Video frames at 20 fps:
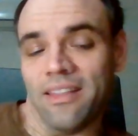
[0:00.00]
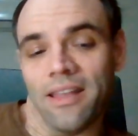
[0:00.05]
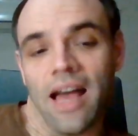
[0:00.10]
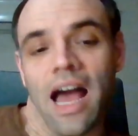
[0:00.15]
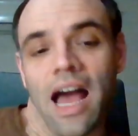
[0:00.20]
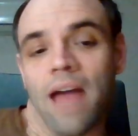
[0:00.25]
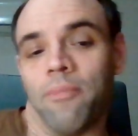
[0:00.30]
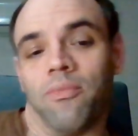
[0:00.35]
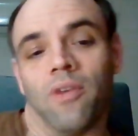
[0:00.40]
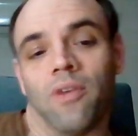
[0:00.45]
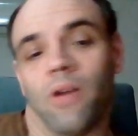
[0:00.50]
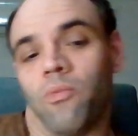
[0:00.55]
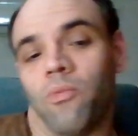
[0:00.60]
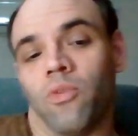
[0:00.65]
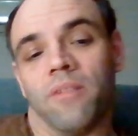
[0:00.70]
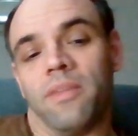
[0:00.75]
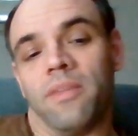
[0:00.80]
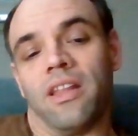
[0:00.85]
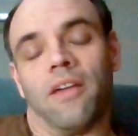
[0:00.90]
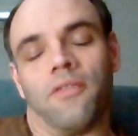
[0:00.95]
I
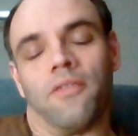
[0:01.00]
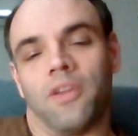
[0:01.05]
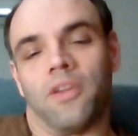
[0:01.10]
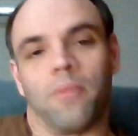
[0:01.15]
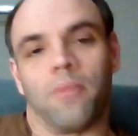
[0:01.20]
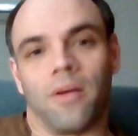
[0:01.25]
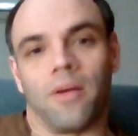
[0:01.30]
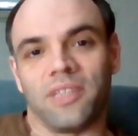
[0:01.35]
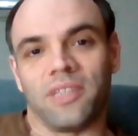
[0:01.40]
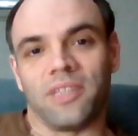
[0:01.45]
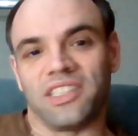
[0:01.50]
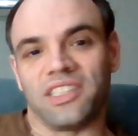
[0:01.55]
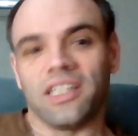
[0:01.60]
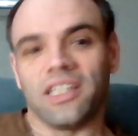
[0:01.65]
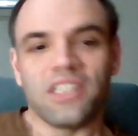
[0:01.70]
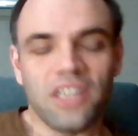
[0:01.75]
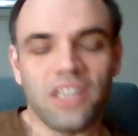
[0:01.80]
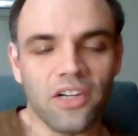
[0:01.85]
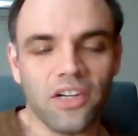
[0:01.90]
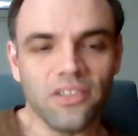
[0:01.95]
would have been over there probably
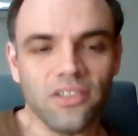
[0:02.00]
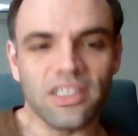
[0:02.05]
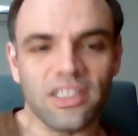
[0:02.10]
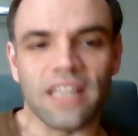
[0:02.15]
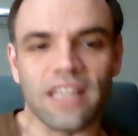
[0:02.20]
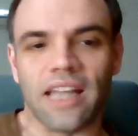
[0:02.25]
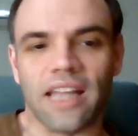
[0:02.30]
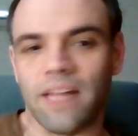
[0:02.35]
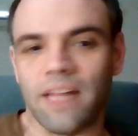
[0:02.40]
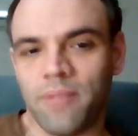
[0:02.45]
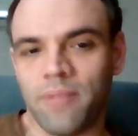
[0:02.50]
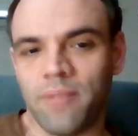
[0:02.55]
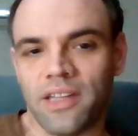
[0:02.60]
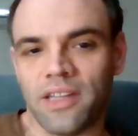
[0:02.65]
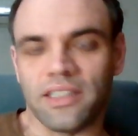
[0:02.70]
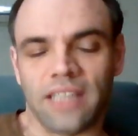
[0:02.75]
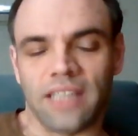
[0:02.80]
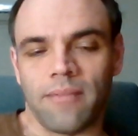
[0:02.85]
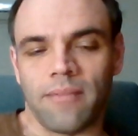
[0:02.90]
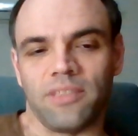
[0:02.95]
6 years, and then I'd be in the
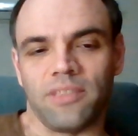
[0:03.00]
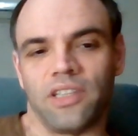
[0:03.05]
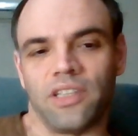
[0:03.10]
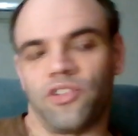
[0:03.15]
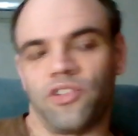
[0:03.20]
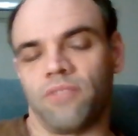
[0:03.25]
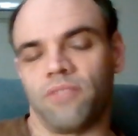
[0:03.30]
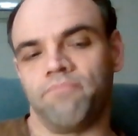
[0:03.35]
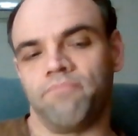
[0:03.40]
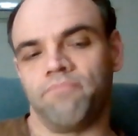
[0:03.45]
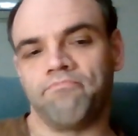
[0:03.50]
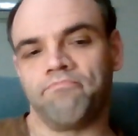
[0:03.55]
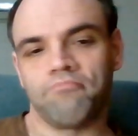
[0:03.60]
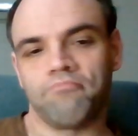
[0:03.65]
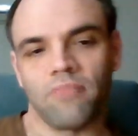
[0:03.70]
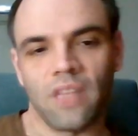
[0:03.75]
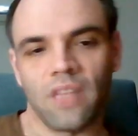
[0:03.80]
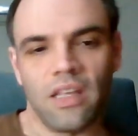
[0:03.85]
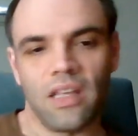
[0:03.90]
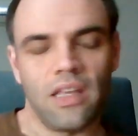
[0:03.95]
same position.
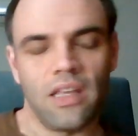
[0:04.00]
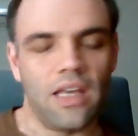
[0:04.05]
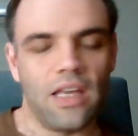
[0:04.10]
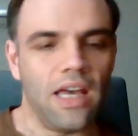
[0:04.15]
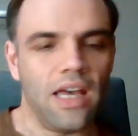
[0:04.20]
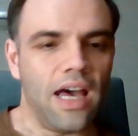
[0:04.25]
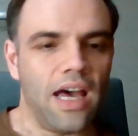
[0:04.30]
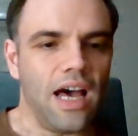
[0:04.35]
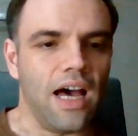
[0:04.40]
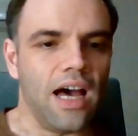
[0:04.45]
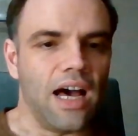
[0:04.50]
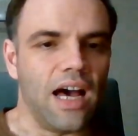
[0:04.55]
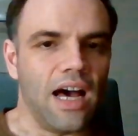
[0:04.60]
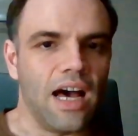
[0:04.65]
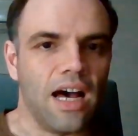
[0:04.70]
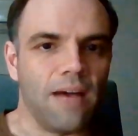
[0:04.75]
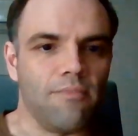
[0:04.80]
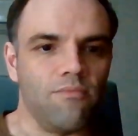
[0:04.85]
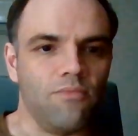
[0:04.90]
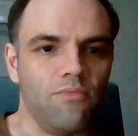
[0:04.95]

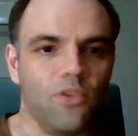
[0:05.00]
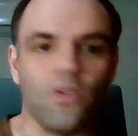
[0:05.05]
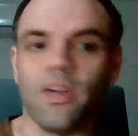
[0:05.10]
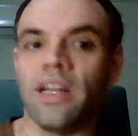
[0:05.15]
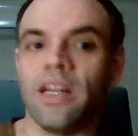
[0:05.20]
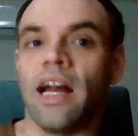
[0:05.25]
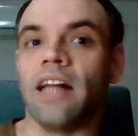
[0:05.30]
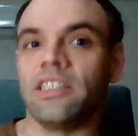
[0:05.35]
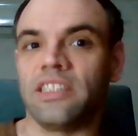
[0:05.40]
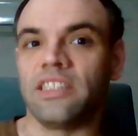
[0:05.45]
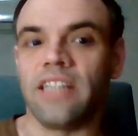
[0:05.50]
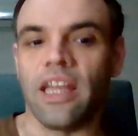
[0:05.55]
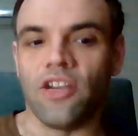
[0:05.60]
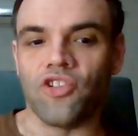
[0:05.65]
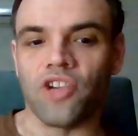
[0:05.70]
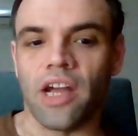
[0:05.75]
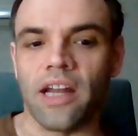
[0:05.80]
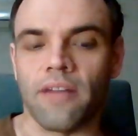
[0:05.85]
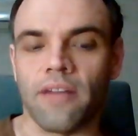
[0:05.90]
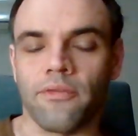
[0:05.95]
You cannot stay in
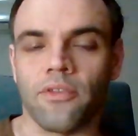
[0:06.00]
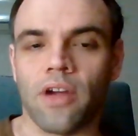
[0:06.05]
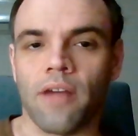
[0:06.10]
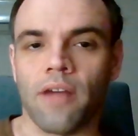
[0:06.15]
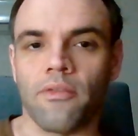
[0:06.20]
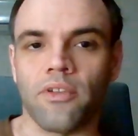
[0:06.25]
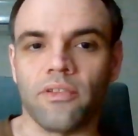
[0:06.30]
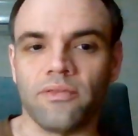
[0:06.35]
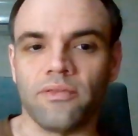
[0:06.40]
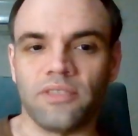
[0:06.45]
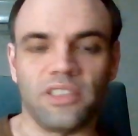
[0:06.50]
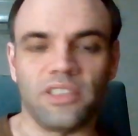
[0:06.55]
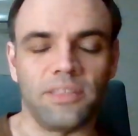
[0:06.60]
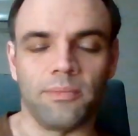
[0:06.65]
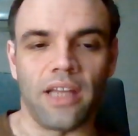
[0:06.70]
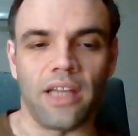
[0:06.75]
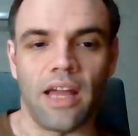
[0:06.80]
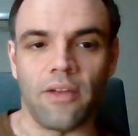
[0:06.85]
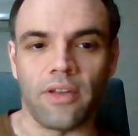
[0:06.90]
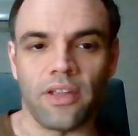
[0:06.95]
China forever. It's
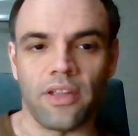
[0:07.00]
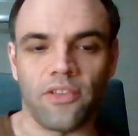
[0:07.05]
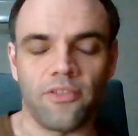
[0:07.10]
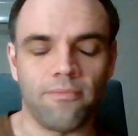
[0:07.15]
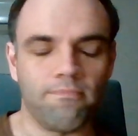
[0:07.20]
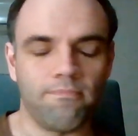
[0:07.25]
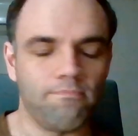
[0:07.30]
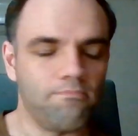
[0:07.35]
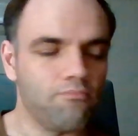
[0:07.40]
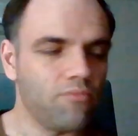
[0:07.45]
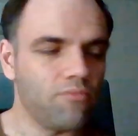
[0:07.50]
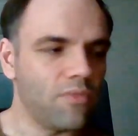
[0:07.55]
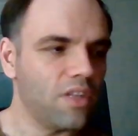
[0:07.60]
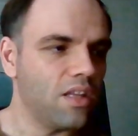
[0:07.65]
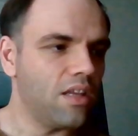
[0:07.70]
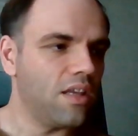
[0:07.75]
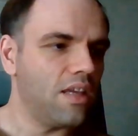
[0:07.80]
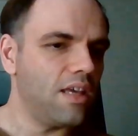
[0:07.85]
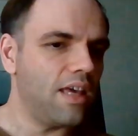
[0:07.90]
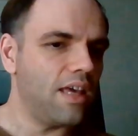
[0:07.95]
simply how it is.
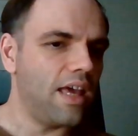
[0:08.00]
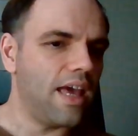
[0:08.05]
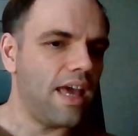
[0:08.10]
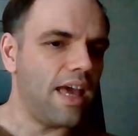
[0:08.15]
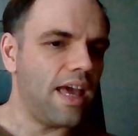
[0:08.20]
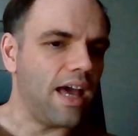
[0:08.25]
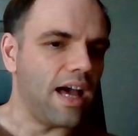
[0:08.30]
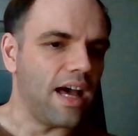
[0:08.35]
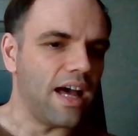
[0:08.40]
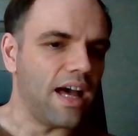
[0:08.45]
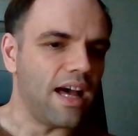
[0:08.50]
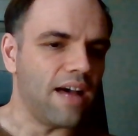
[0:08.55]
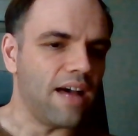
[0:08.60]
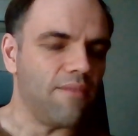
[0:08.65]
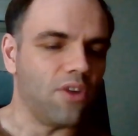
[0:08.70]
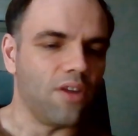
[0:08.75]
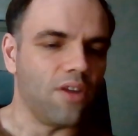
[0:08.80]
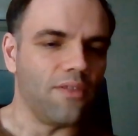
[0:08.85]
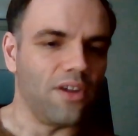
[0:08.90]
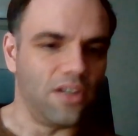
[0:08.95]

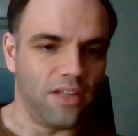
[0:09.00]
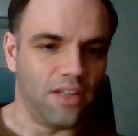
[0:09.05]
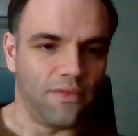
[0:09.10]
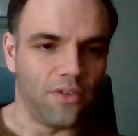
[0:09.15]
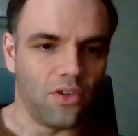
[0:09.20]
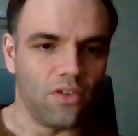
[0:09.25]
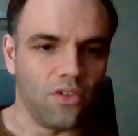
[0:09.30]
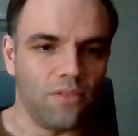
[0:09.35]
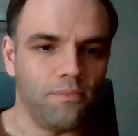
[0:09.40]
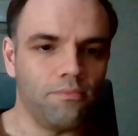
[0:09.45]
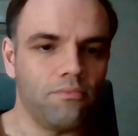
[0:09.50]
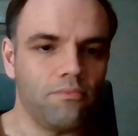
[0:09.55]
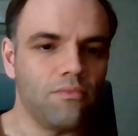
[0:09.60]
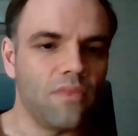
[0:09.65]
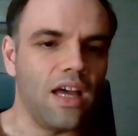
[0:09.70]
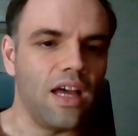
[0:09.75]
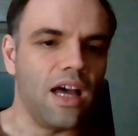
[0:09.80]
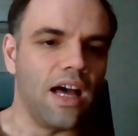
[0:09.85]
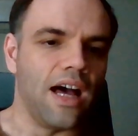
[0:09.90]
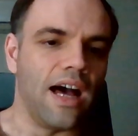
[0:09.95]
Very, very difficult.
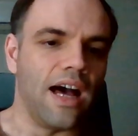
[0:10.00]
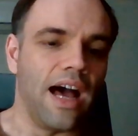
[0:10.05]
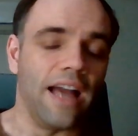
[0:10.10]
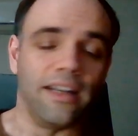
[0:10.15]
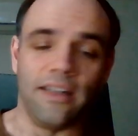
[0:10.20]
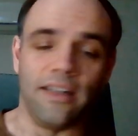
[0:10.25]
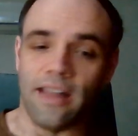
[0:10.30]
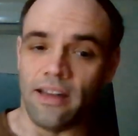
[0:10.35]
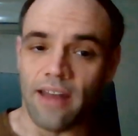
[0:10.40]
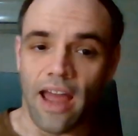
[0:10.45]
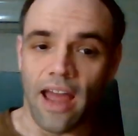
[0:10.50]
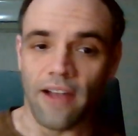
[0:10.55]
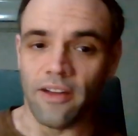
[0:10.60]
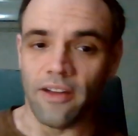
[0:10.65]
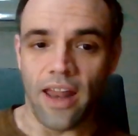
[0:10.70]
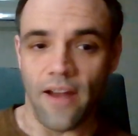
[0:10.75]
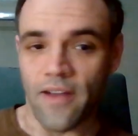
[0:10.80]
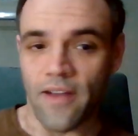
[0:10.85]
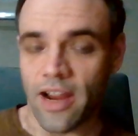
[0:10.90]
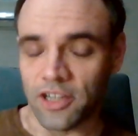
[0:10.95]
I
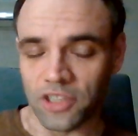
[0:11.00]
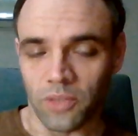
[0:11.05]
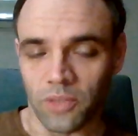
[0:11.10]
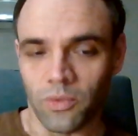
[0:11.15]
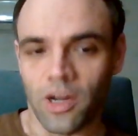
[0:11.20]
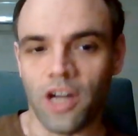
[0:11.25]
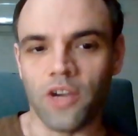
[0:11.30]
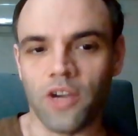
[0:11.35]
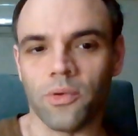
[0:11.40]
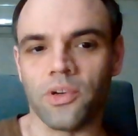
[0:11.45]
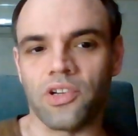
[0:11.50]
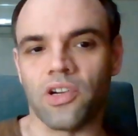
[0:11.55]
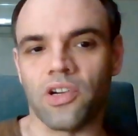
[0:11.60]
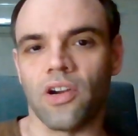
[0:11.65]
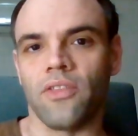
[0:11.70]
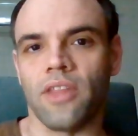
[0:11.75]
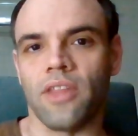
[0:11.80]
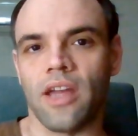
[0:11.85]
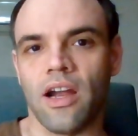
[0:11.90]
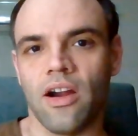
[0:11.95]
never actually wanted to
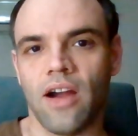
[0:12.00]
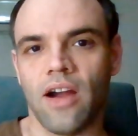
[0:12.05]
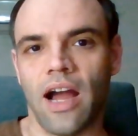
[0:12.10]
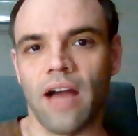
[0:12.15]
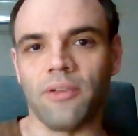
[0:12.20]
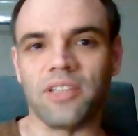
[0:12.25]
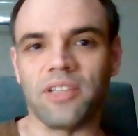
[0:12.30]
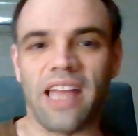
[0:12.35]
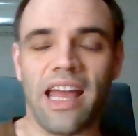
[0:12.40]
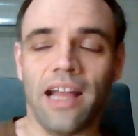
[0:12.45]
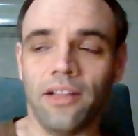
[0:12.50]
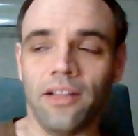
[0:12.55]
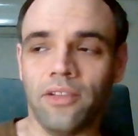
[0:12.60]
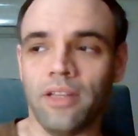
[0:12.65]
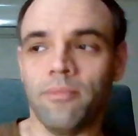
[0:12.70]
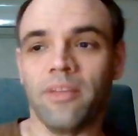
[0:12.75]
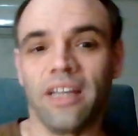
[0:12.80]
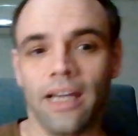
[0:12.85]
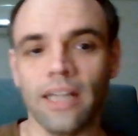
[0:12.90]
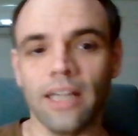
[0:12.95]
return there. I was
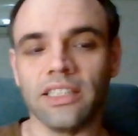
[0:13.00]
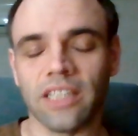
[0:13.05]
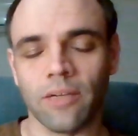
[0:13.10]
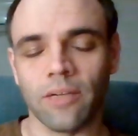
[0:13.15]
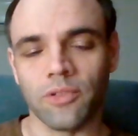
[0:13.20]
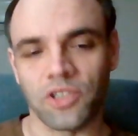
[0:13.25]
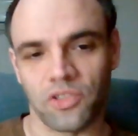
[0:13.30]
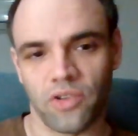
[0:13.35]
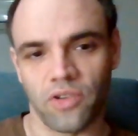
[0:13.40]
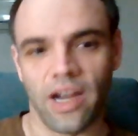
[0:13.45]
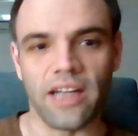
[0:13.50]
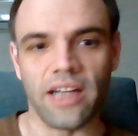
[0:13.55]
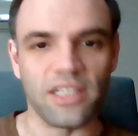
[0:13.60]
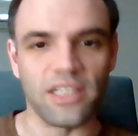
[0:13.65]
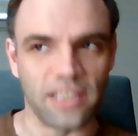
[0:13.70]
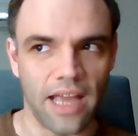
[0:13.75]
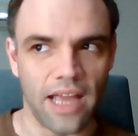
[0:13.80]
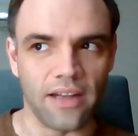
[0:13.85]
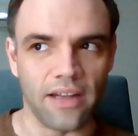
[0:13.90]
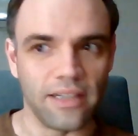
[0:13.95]
angling because I was trying to
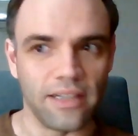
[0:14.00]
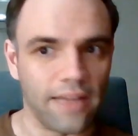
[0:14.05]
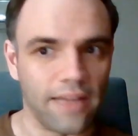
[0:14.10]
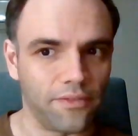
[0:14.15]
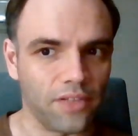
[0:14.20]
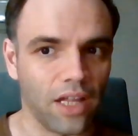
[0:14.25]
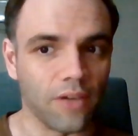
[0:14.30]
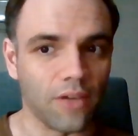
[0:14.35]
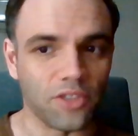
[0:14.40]
stay out indefinitely.